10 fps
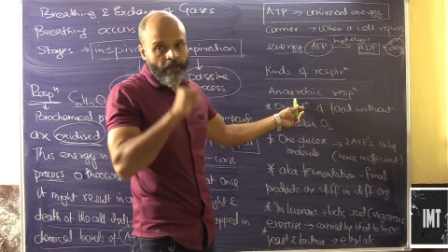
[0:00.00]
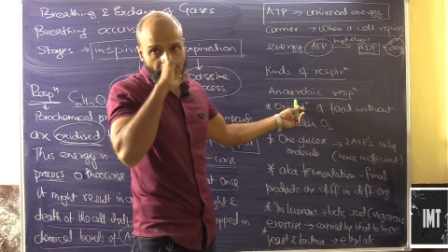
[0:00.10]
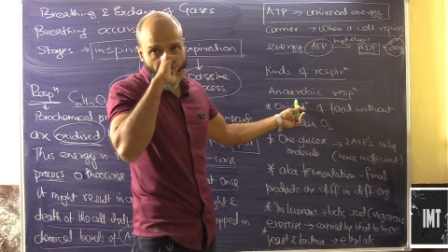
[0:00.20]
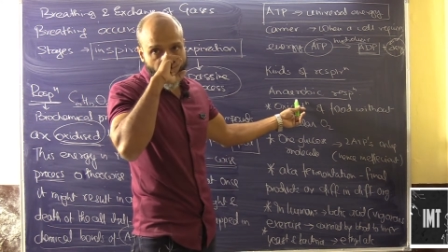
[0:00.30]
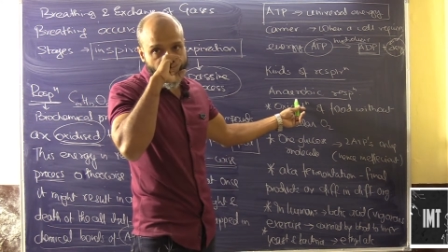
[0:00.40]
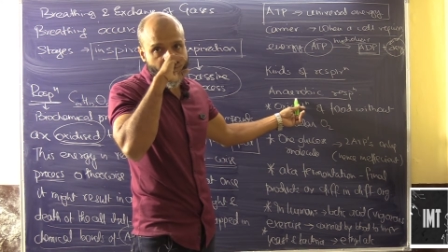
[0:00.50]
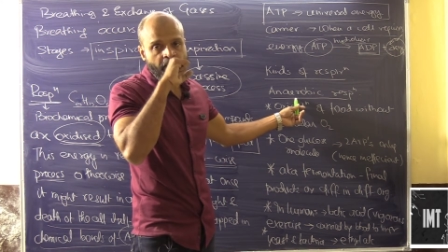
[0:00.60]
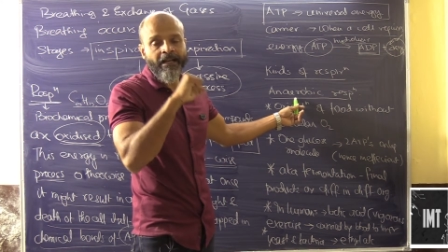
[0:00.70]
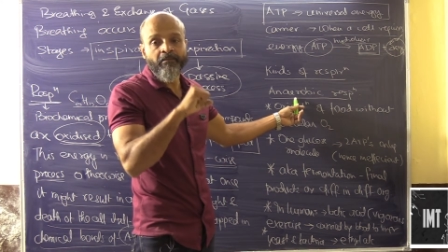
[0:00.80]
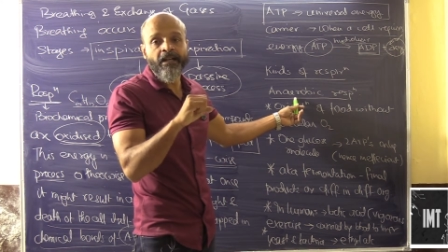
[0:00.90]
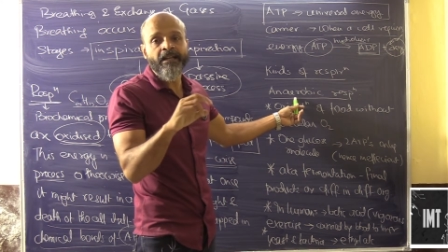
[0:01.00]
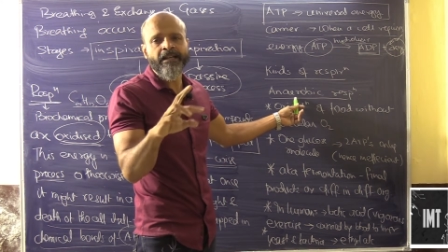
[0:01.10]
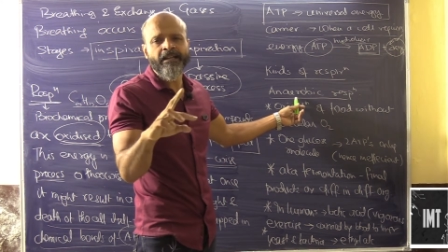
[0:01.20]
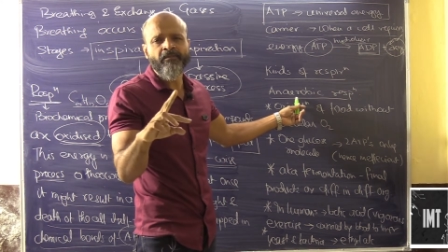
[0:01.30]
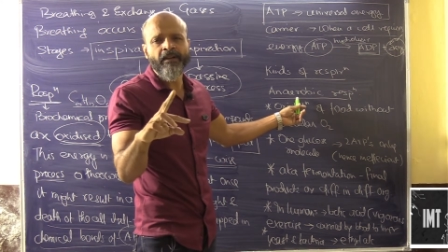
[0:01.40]
it happens primarily
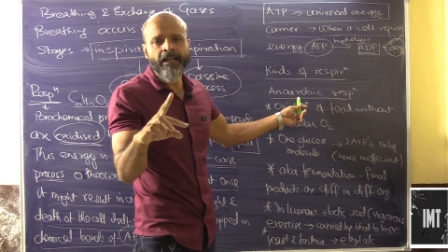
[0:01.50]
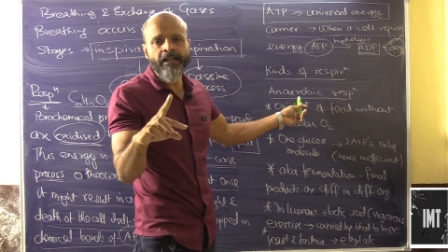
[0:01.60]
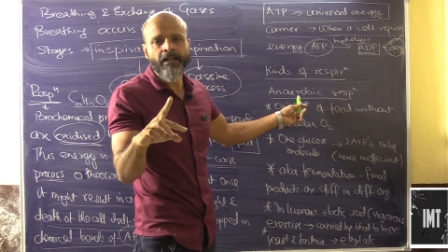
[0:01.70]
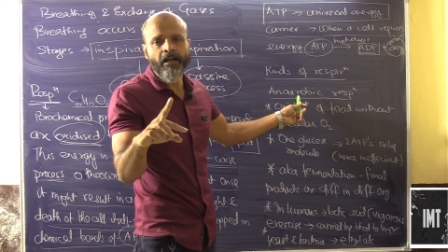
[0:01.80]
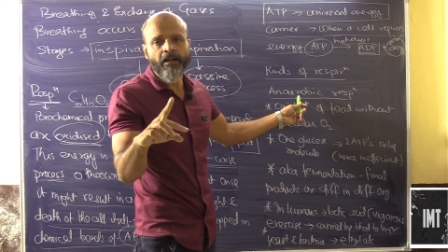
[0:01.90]
in very